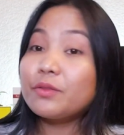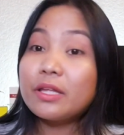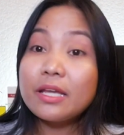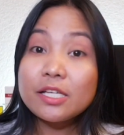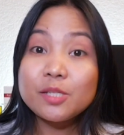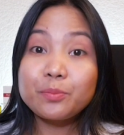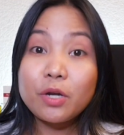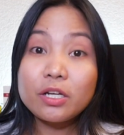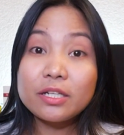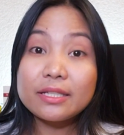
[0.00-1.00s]
the next
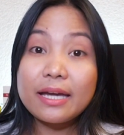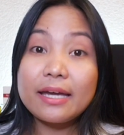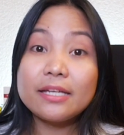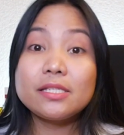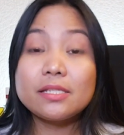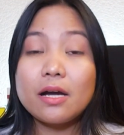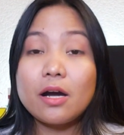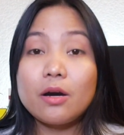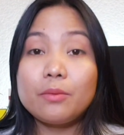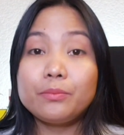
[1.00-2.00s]
product, guys,
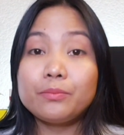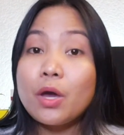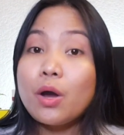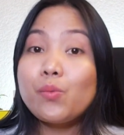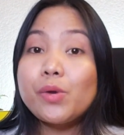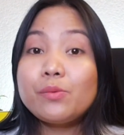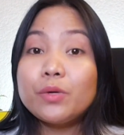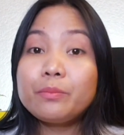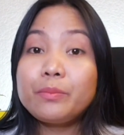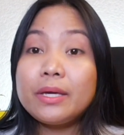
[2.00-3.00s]
we
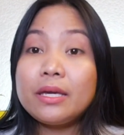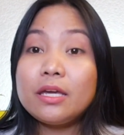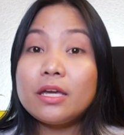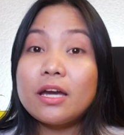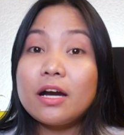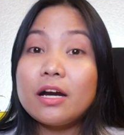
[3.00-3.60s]
will be